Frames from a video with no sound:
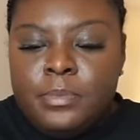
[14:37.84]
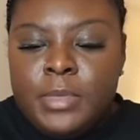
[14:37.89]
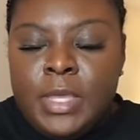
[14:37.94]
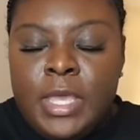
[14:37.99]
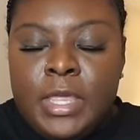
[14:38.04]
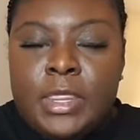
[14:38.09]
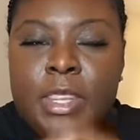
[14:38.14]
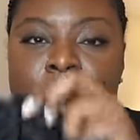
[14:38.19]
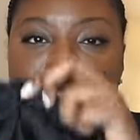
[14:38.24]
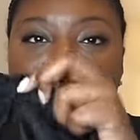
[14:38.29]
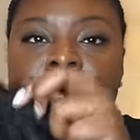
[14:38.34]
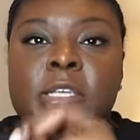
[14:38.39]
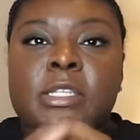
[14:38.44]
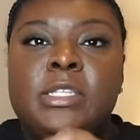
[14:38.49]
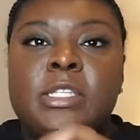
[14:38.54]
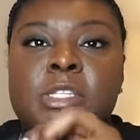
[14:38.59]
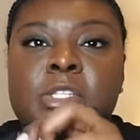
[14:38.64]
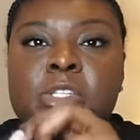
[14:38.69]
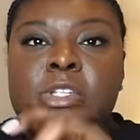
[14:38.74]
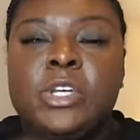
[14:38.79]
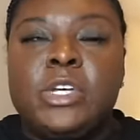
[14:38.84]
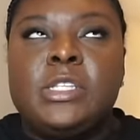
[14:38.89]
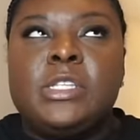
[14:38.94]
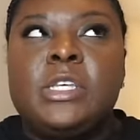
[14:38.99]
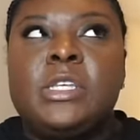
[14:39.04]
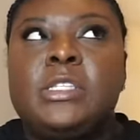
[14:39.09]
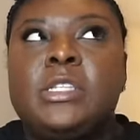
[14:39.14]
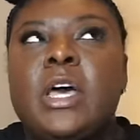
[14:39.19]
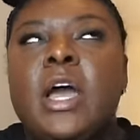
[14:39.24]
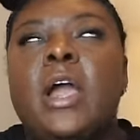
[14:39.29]
then this is just
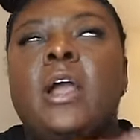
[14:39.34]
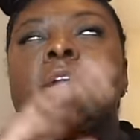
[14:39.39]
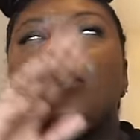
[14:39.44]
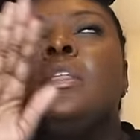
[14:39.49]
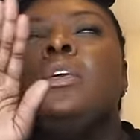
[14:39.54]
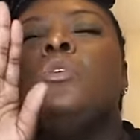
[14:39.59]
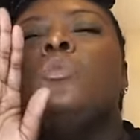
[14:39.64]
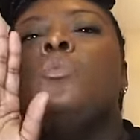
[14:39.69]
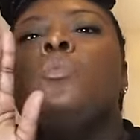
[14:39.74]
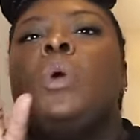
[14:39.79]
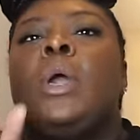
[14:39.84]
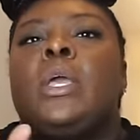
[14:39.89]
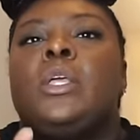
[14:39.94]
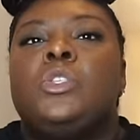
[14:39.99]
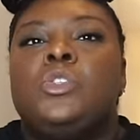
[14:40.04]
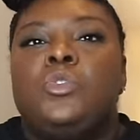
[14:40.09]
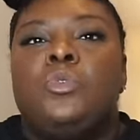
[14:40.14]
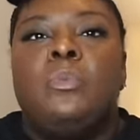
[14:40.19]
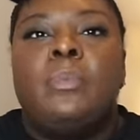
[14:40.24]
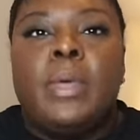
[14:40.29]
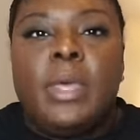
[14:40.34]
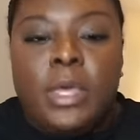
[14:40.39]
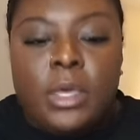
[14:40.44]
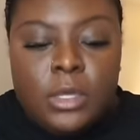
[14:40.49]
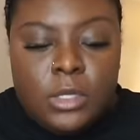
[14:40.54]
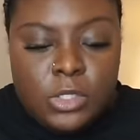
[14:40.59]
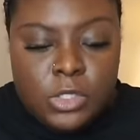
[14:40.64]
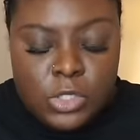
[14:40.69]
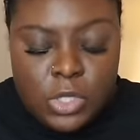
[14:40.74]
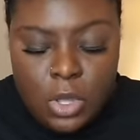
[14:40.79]
entirely way too
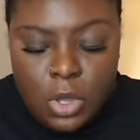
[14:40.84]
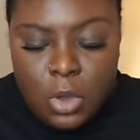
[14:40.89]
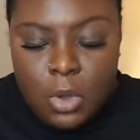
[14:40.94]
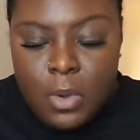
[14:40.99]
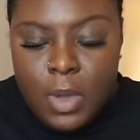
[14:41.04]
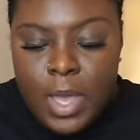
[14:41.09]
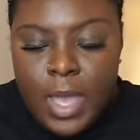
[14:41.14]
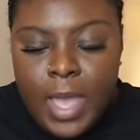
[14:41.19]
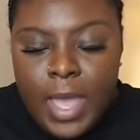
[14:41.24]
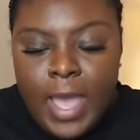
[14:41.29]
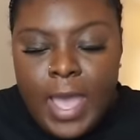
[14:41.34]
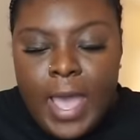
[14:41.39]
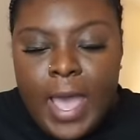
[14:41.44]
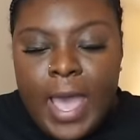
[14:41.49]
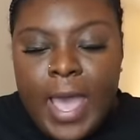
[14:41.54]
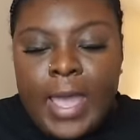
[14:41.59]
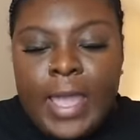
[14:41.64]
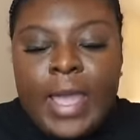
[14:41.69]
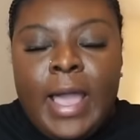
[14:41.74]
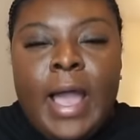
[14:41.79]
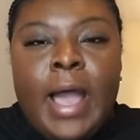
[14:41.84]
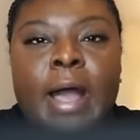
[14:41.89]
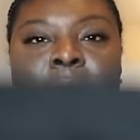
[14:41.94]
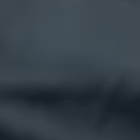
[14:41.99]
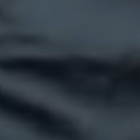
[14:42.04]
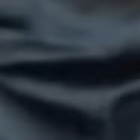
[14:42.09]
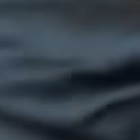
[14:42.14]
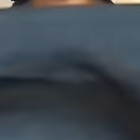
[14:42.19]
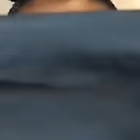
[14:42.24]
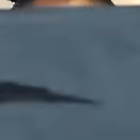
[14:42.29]
big. So I
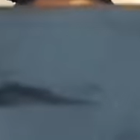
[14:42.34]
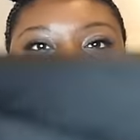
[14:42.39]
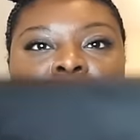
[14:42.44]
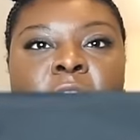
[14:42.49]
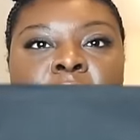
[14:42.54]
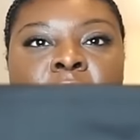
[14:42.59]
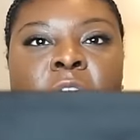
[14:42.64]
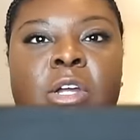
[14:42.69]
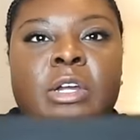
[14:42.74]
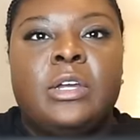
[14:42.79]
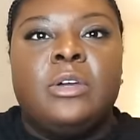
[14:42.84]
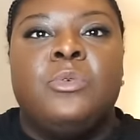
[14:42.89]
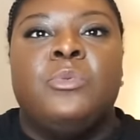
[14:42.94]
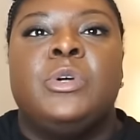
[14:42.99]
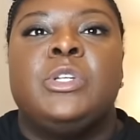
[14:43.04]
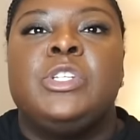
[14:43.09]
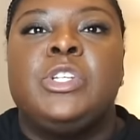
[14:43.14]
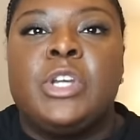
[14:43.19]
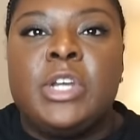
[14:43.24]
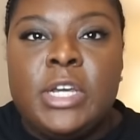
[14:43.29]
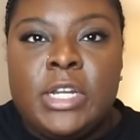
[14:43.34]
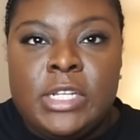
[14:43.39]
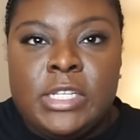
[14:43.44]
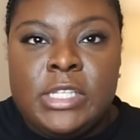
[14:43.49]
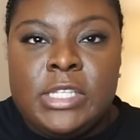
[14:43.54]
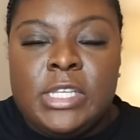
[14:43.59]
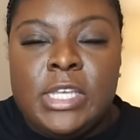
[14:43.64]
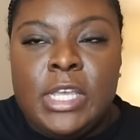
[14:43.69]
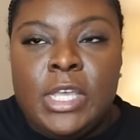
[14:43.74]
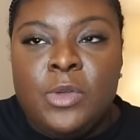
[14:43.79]
got this skirt, which you're gonna
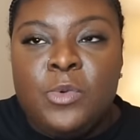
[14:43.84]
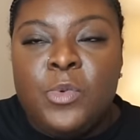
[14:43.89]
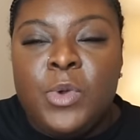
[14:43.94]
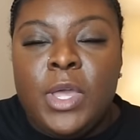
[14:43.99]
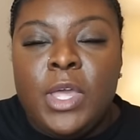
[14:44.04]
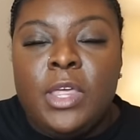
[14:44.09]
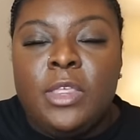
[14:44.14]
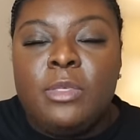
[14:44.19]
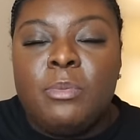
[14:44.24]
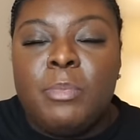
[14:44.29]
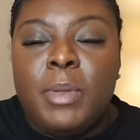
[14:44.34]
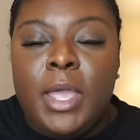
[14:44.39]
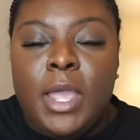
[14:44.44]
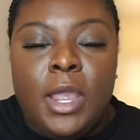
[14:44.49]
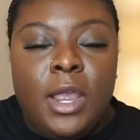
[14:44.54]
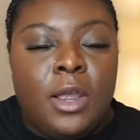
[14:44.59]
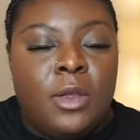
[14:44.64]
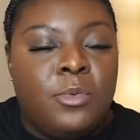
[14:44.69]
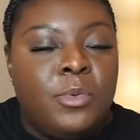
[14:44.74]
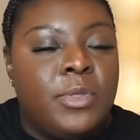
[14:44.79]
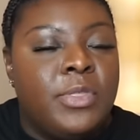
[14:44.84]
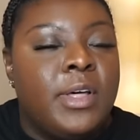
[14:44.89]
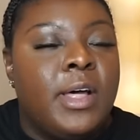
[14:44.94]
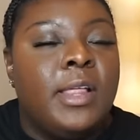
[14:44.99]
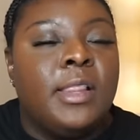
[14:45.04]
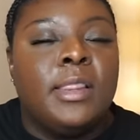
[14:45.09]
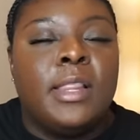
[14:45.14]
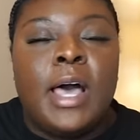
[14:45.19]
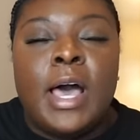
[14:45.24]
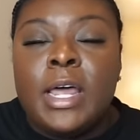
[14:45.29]
see paired with
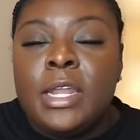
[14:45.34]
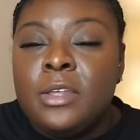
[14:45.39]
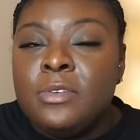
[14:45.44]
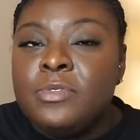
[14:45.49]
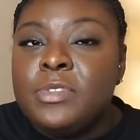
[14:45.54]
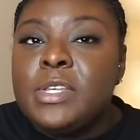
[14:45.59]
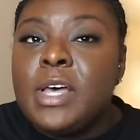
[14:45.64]
a lot of